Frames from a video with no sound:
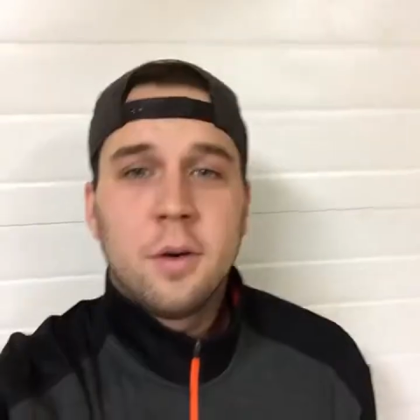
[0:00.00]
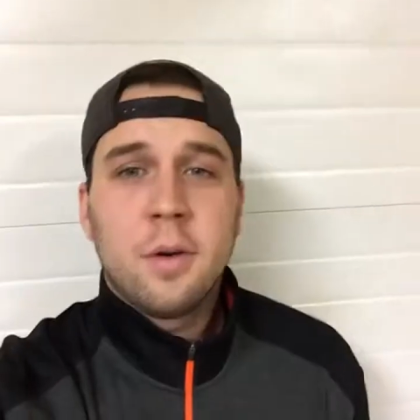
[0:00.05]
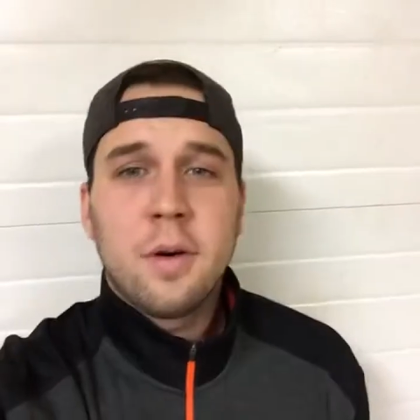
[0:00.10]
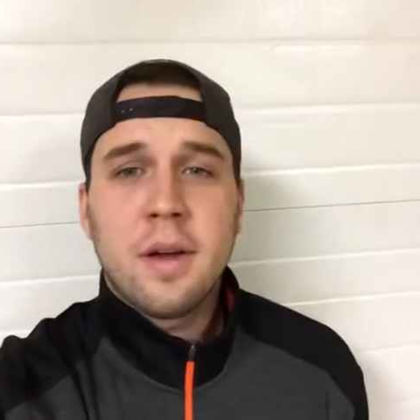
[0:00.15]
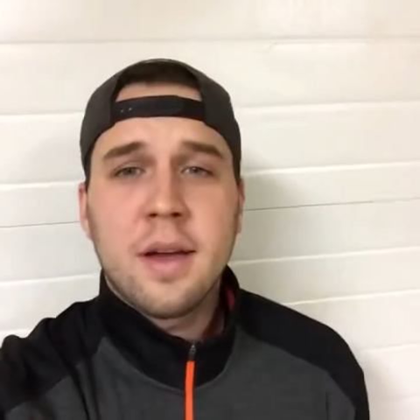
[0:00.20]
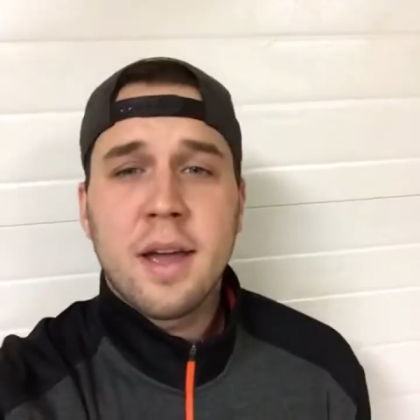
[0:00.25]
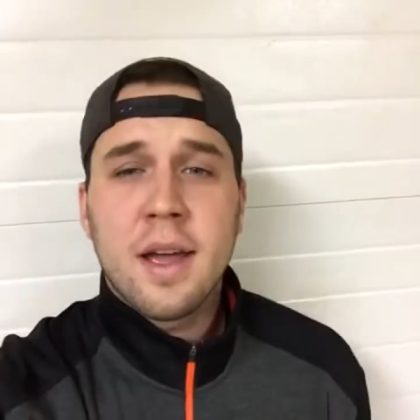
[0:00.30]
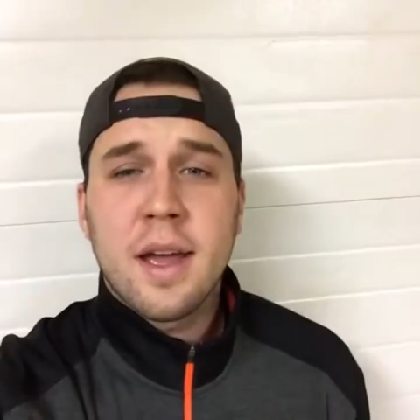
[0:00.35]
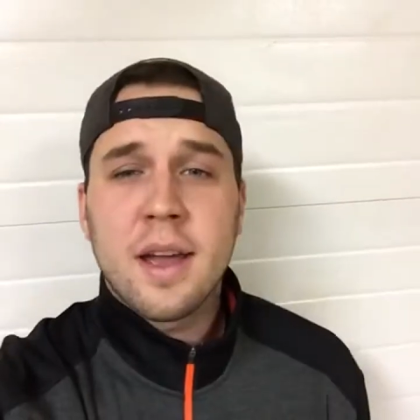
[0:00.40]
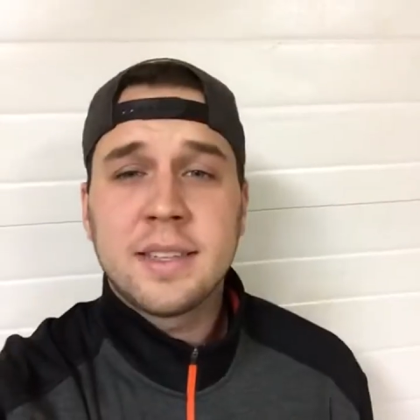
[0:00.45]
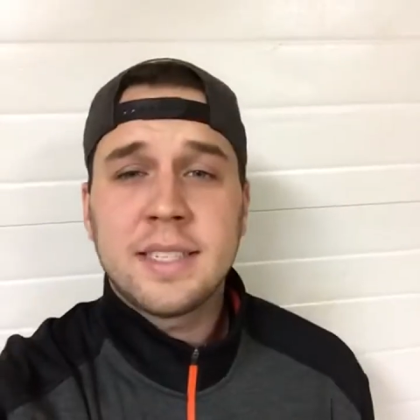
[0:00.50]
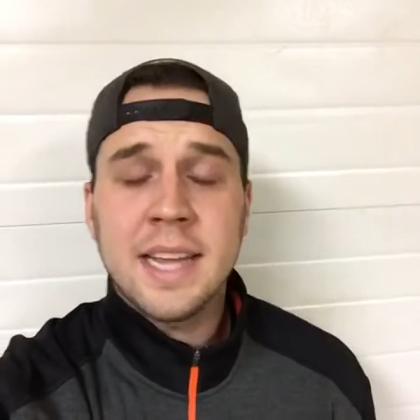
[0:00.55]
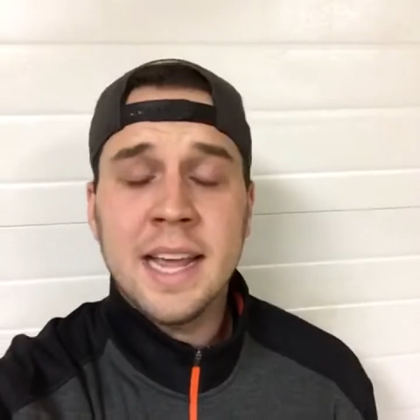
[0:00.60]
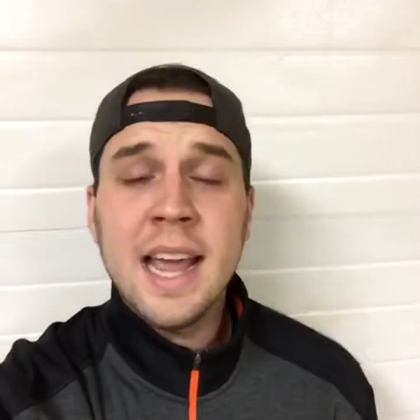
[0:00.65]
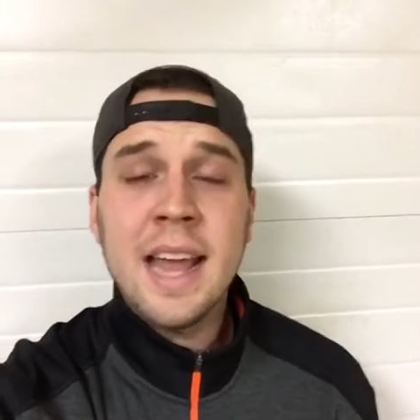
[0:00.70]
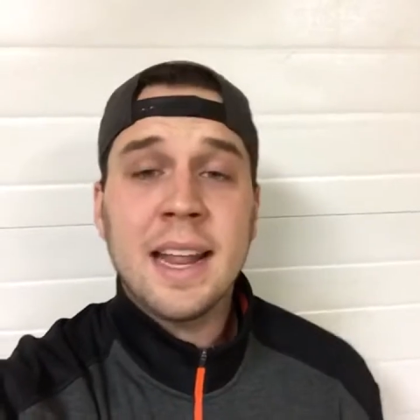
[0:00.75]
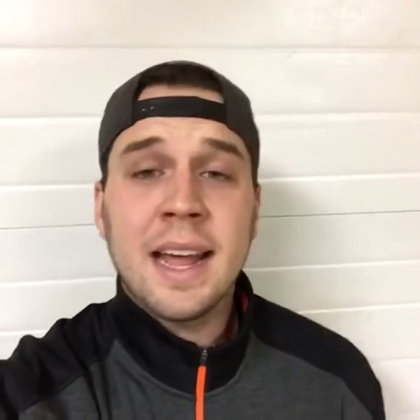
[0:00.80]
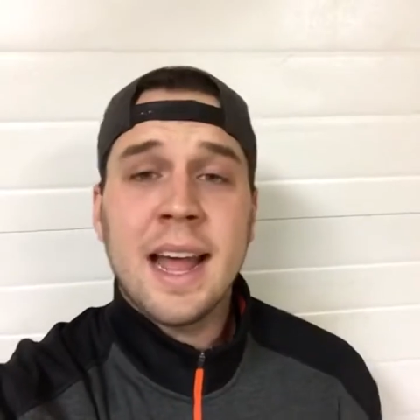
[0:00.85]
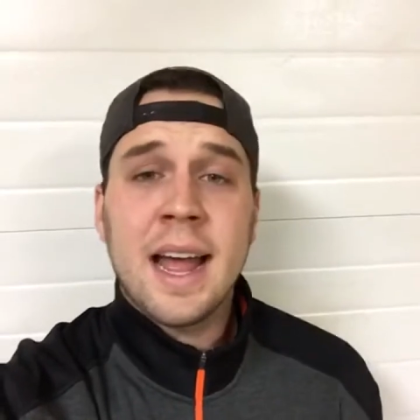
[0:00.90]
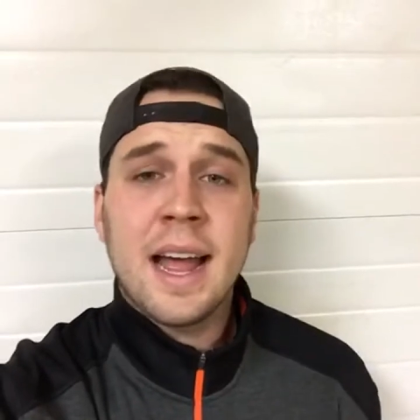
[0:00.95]
Where
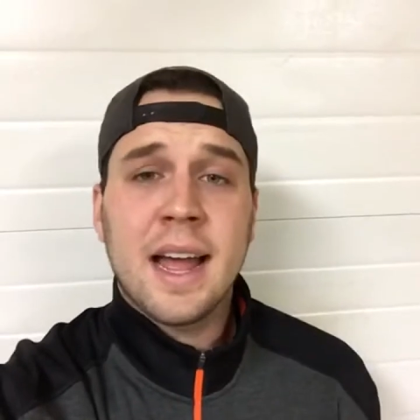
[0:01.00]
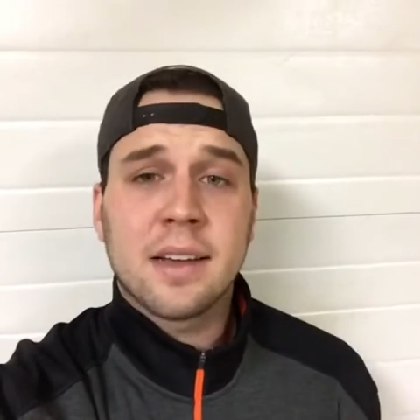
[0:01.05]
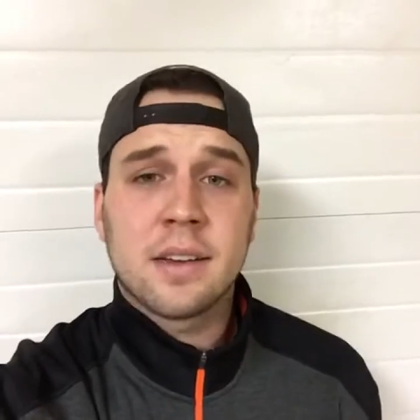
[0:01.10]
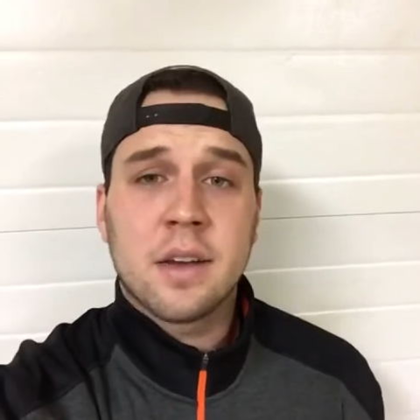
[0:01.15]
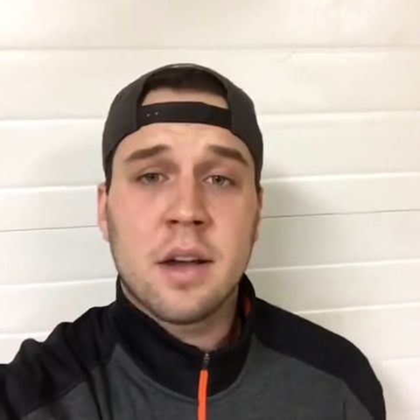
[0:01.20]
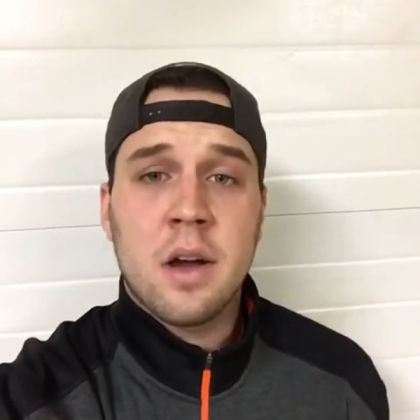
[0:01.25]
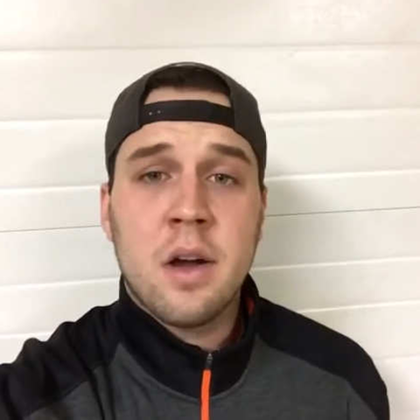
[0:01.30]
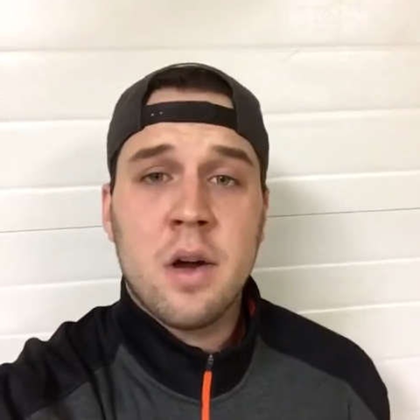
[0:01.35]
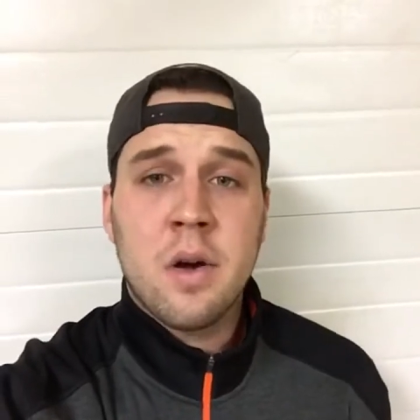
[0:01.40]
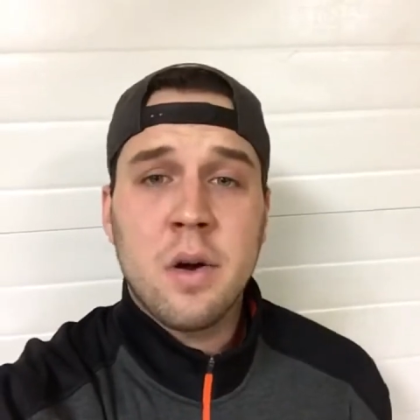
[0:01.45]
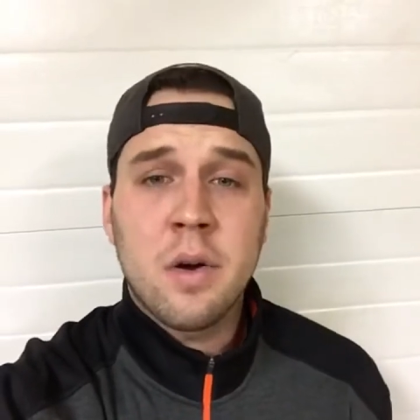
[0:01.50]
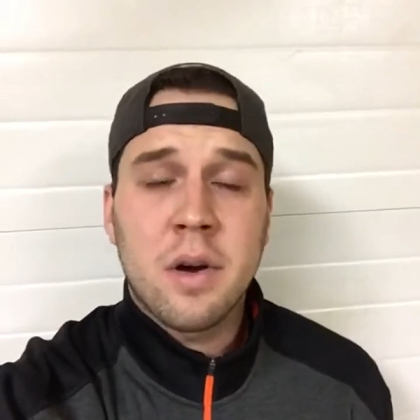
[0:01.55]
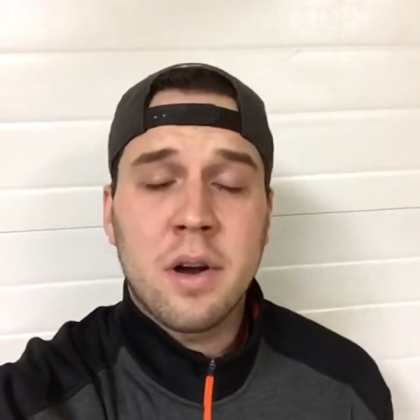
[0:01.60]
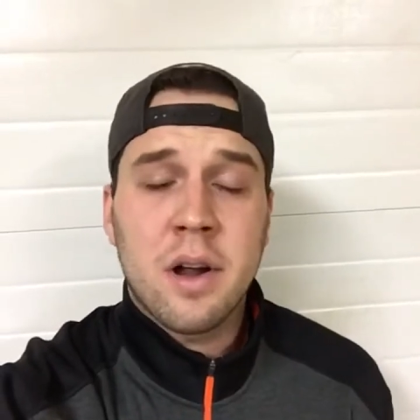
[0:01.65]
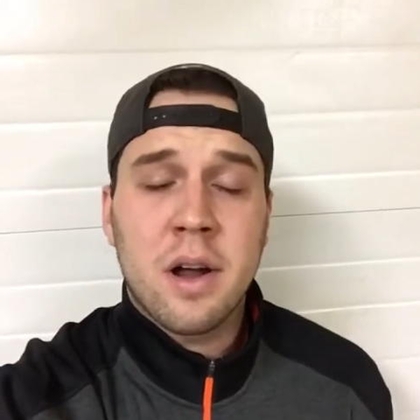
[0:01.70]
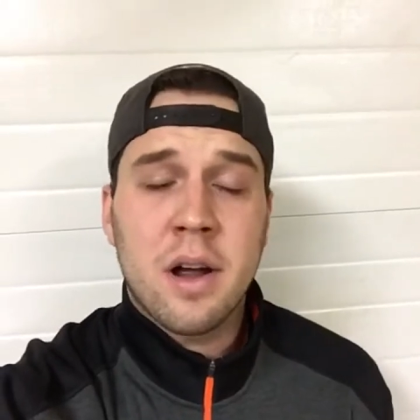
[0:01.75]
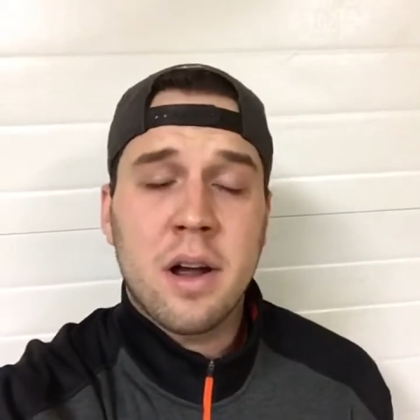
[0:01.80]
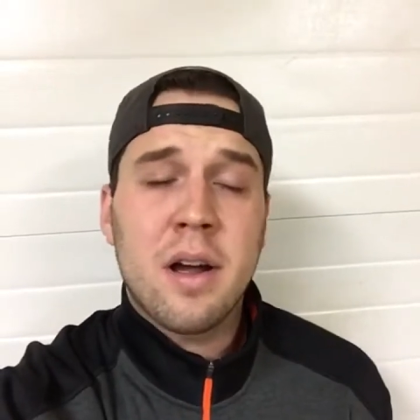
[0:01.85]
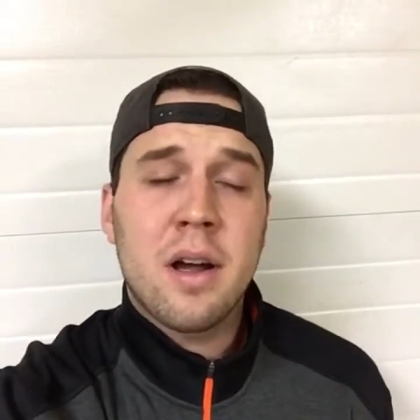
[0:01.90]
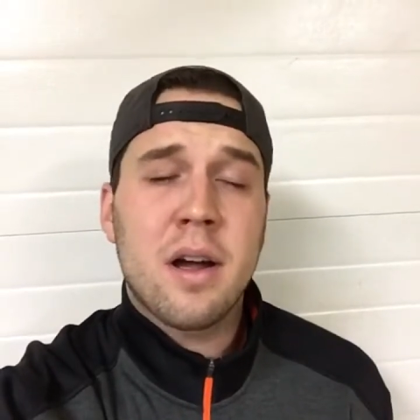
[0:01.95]
did I go
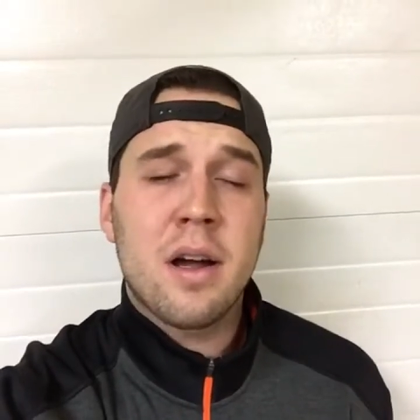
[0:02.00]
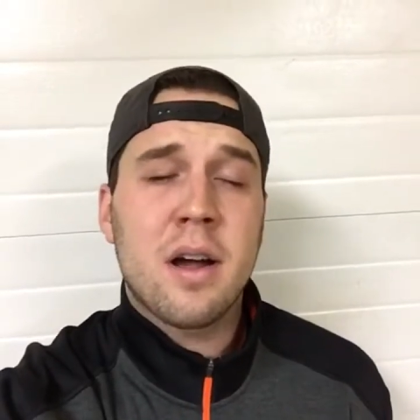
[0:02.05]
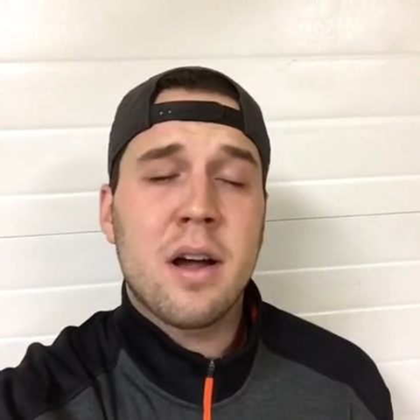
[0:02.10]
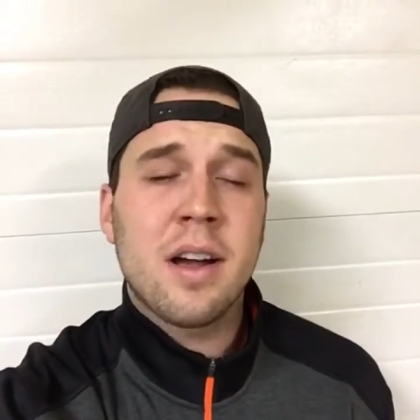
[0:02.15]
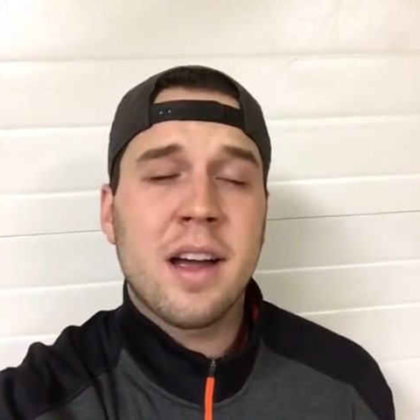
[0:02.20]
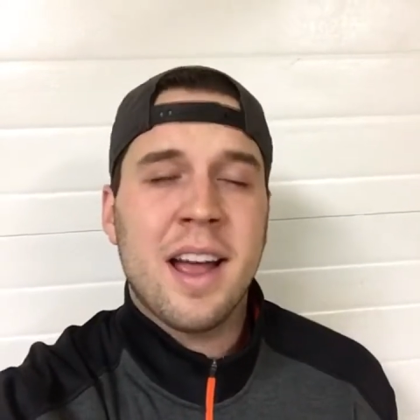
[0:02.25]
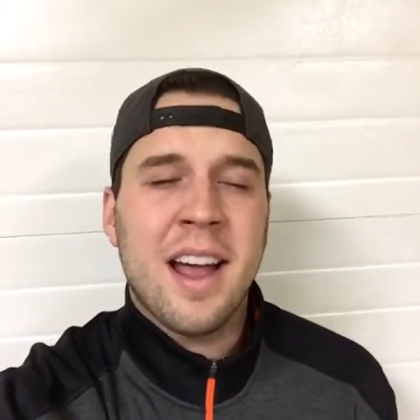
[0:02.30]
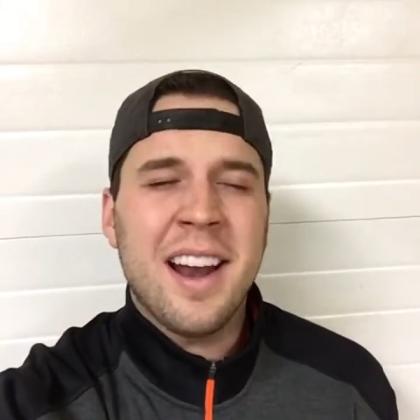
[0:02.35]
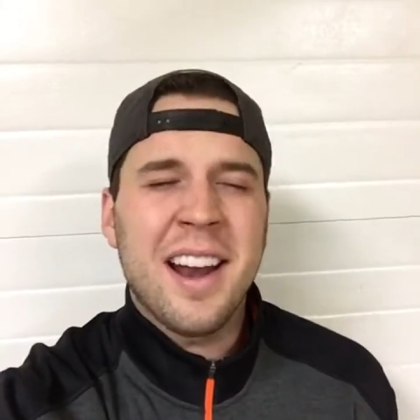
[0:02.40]
wrong?